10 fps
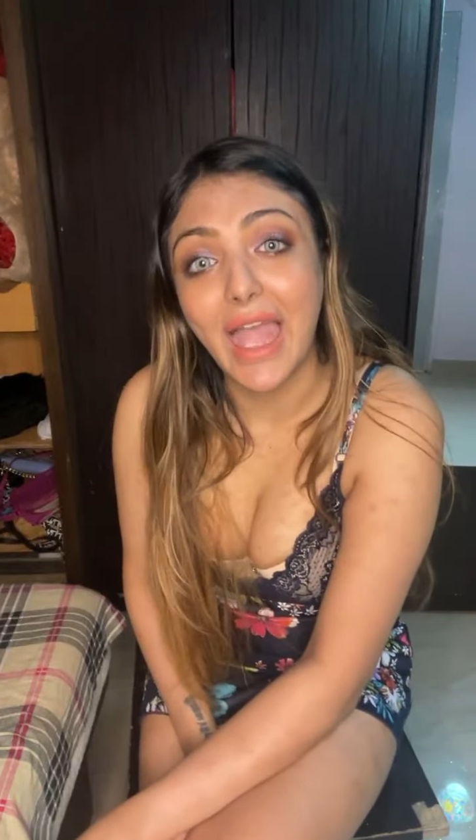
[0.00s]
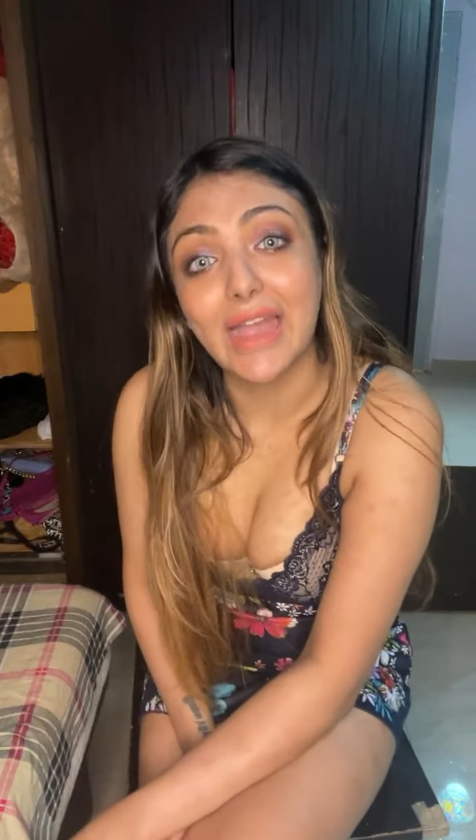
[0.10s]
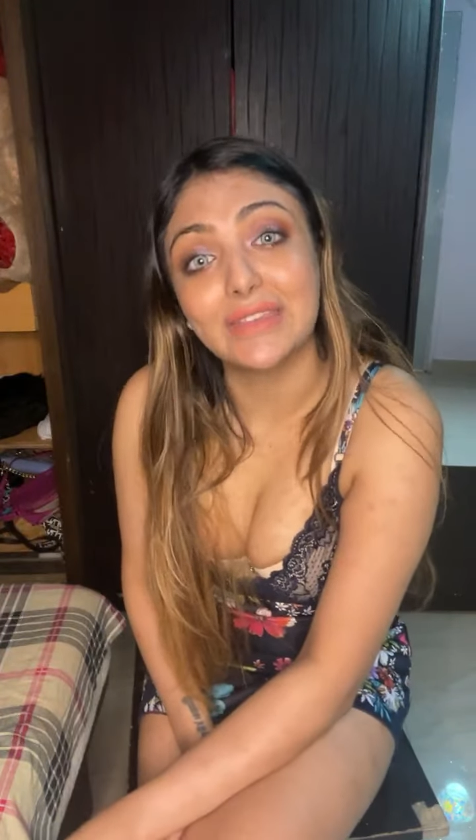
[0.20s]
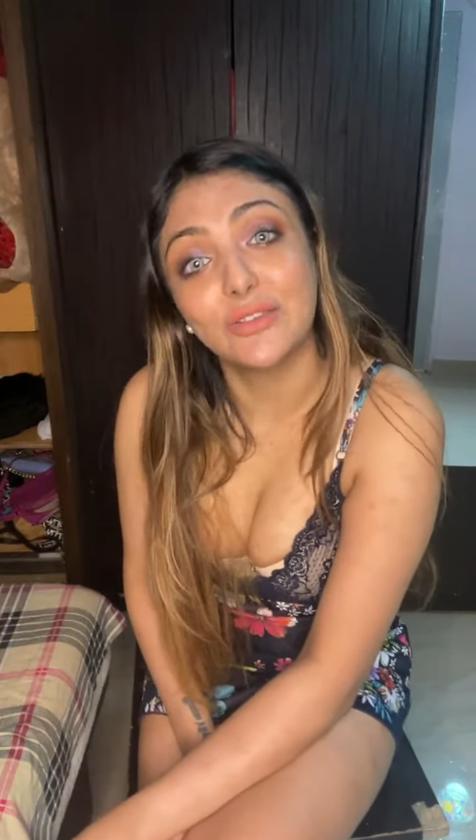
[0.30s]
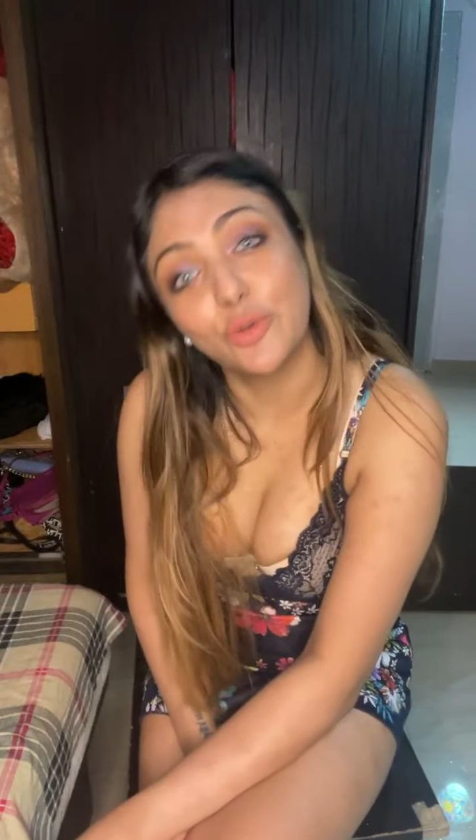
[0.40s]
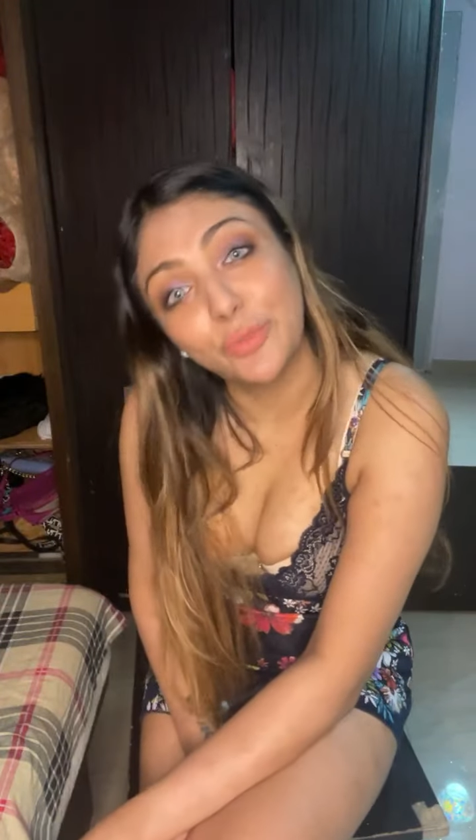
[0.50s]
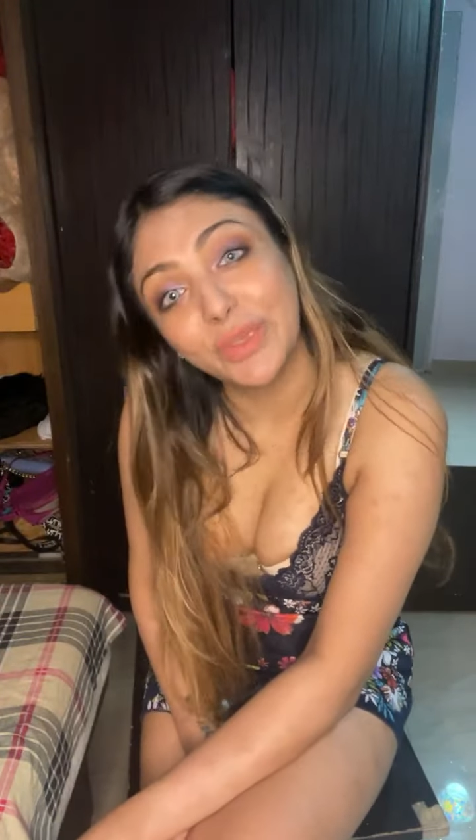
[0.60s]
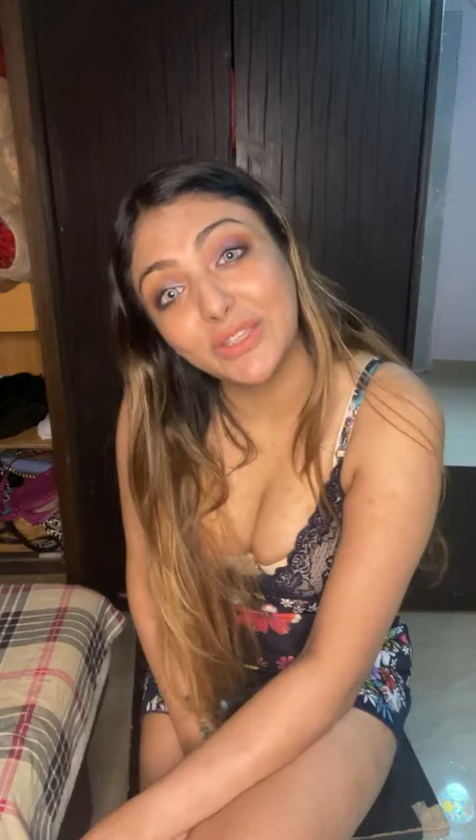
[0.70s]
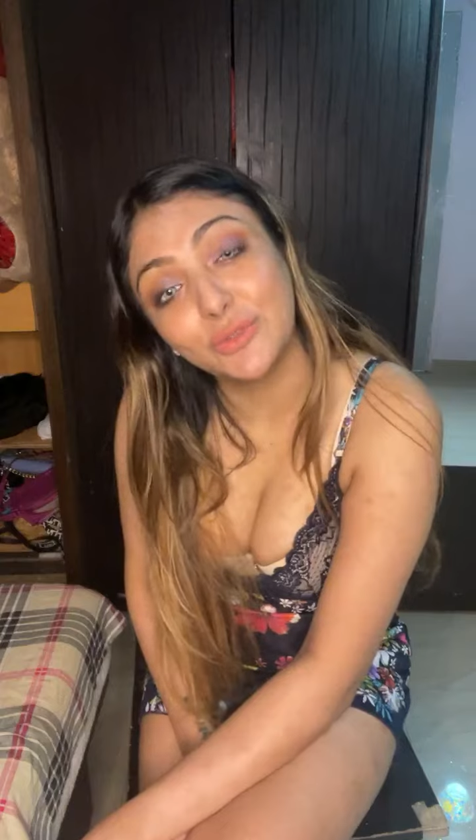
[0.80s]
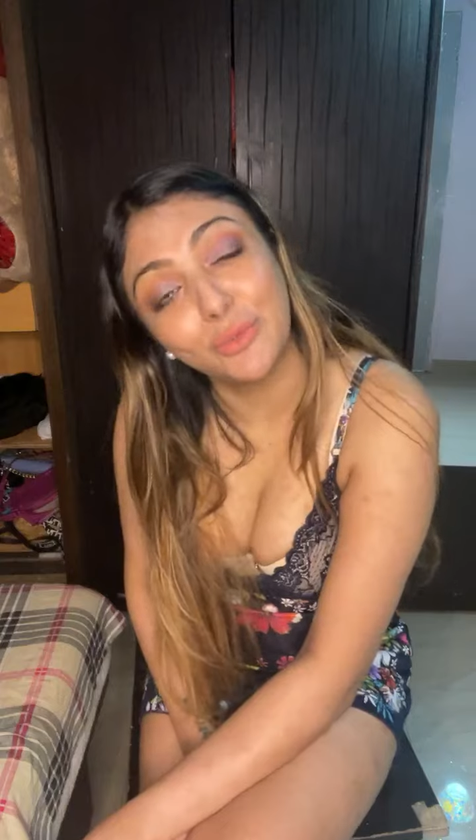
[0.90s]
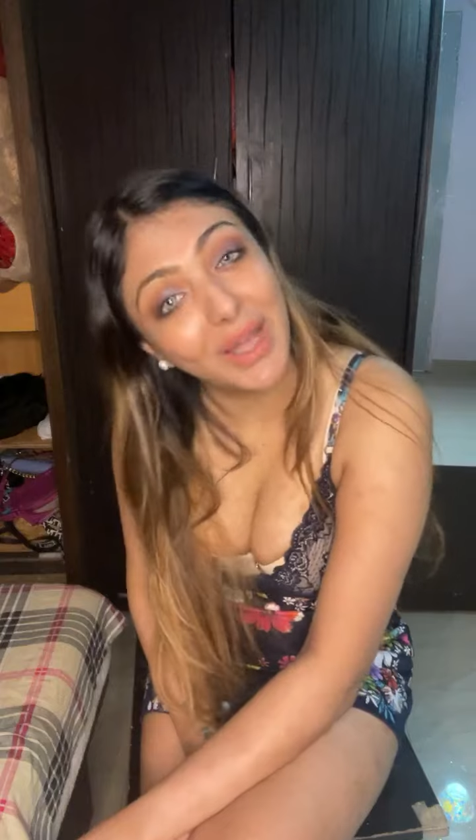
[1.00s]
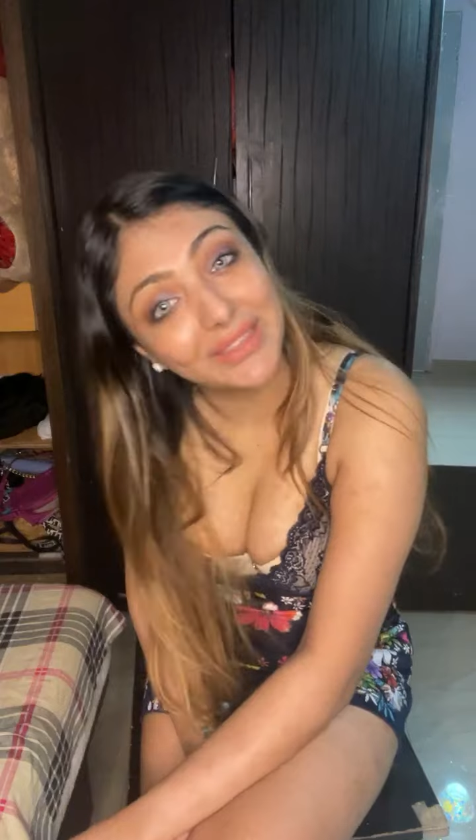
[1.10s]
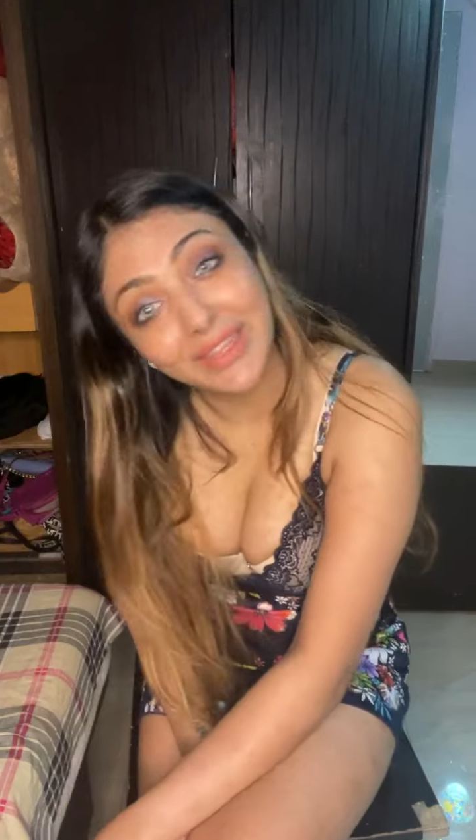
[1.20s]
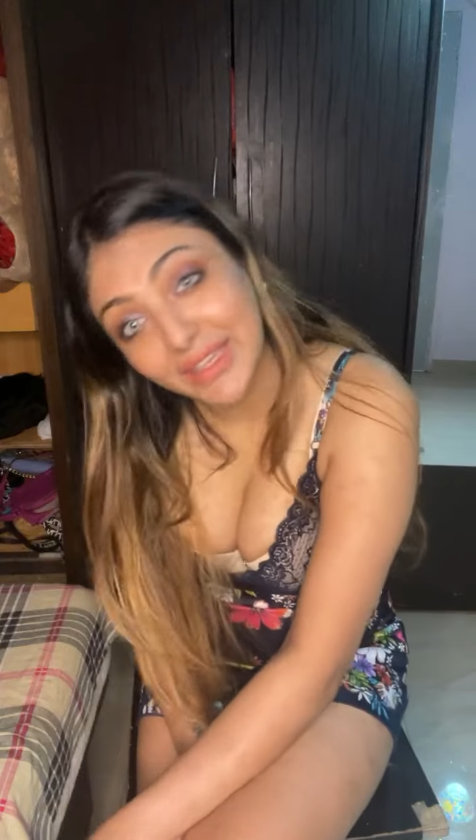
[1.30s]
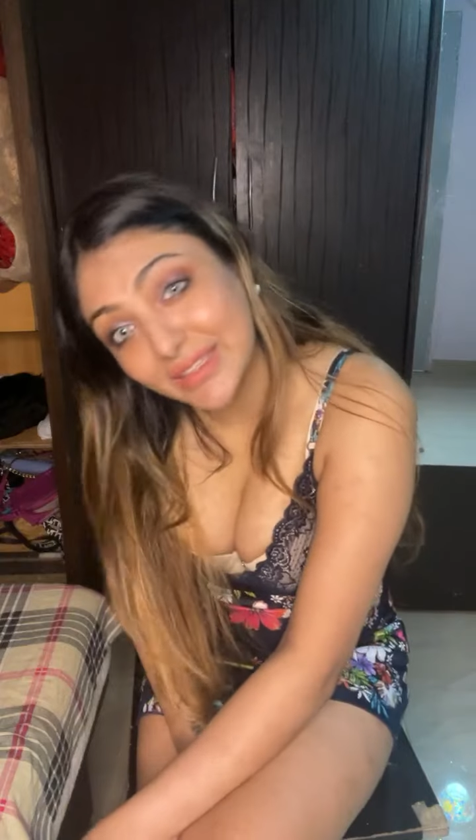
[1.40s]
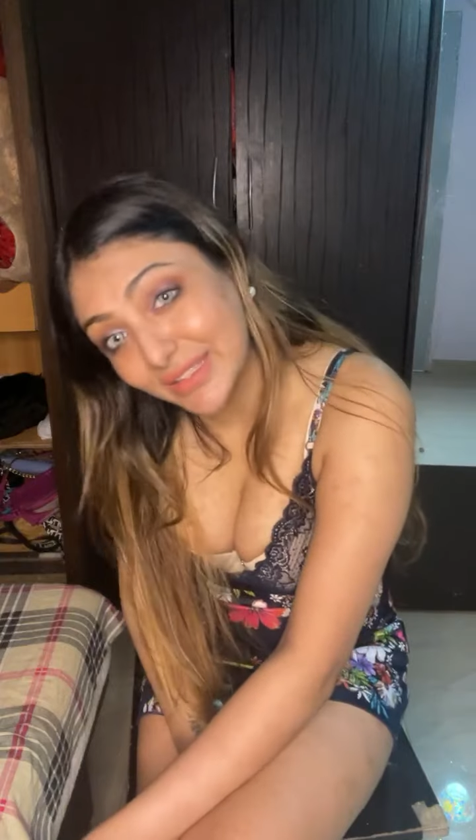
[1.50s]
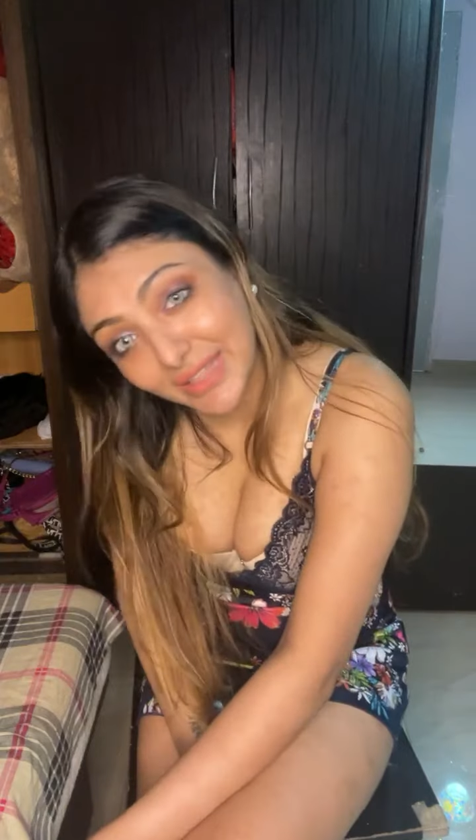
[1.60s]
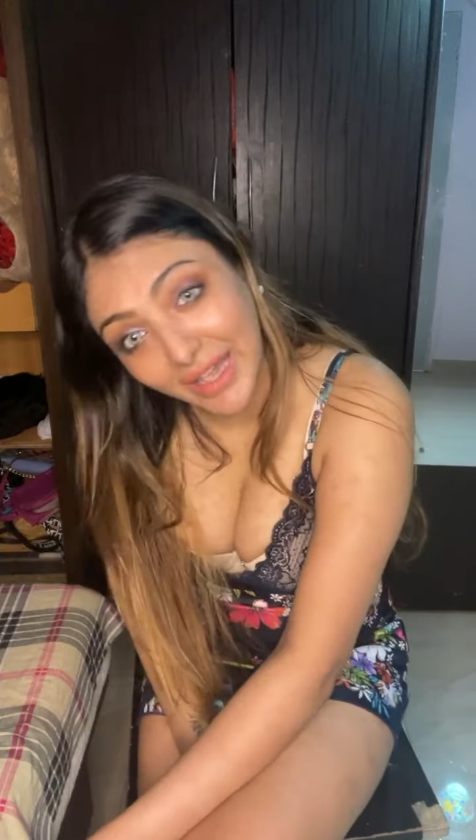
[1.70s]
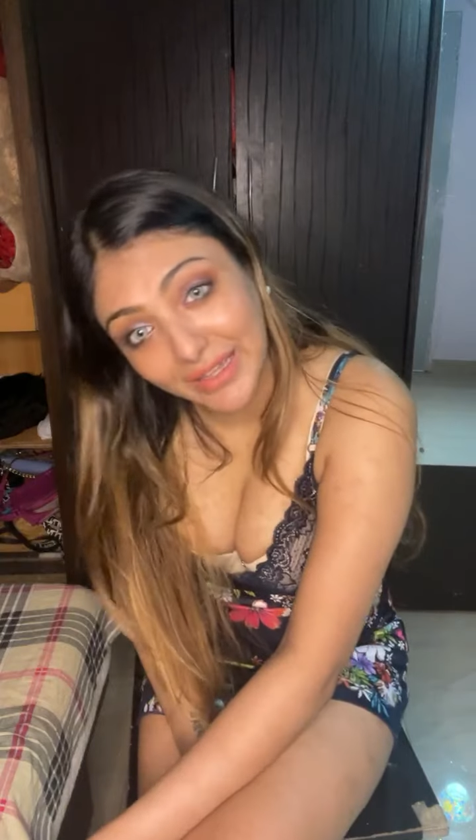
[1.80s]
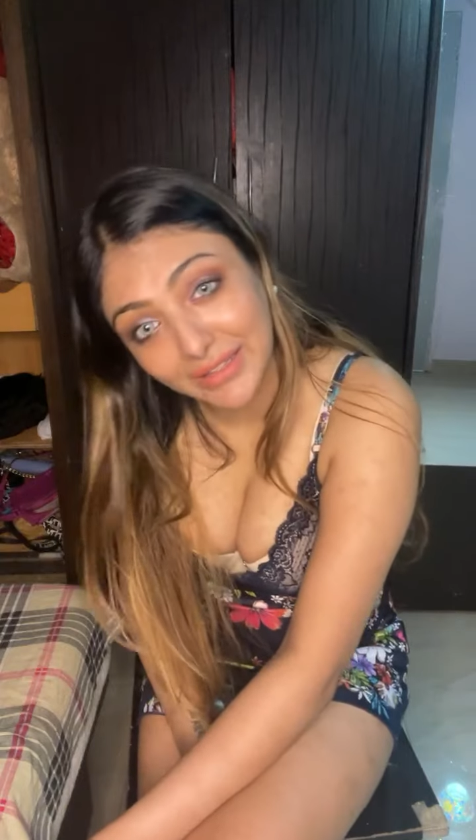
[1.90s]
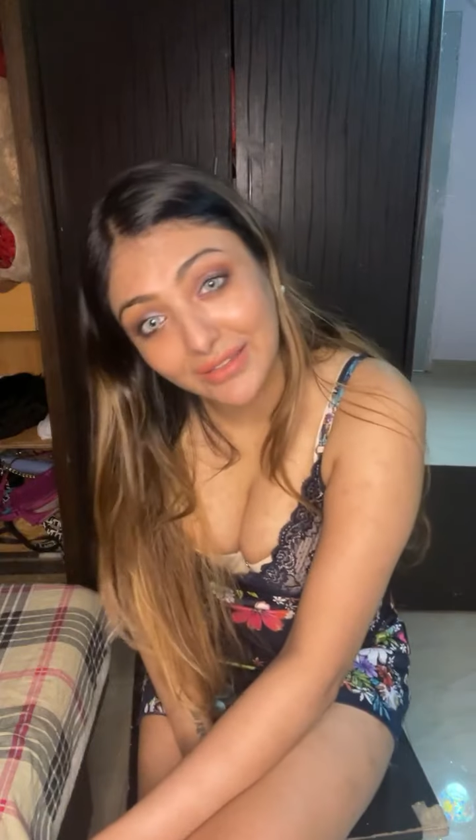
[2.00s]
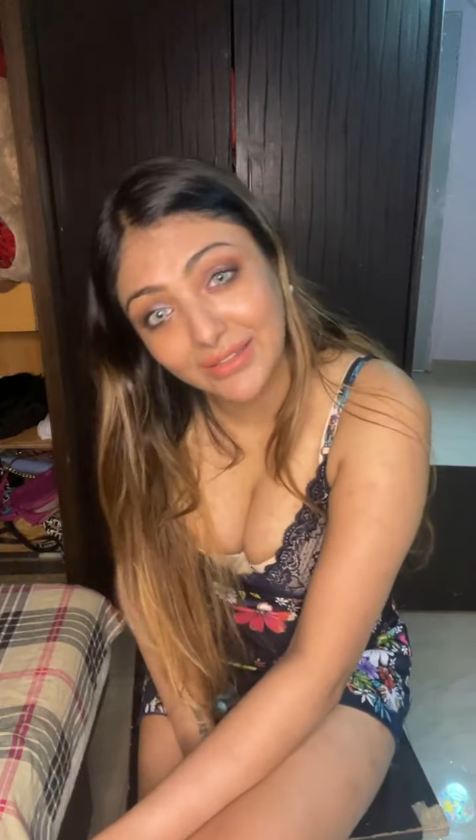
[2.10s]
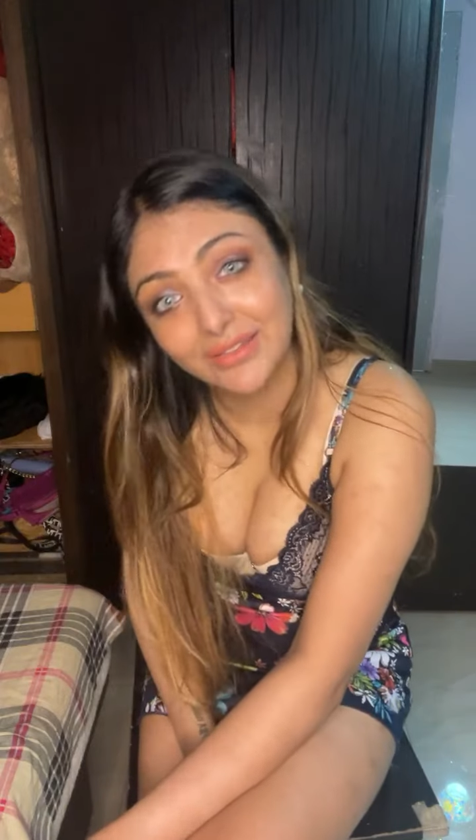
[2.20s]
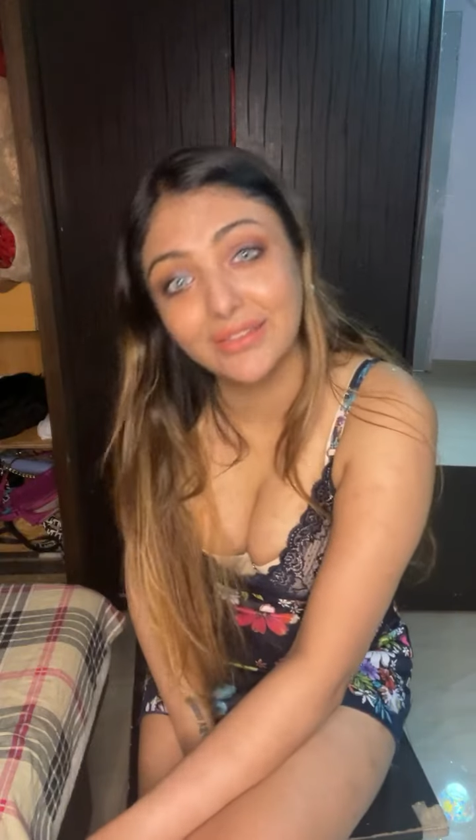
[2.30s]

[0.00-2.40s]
at rupees one ninety-nine.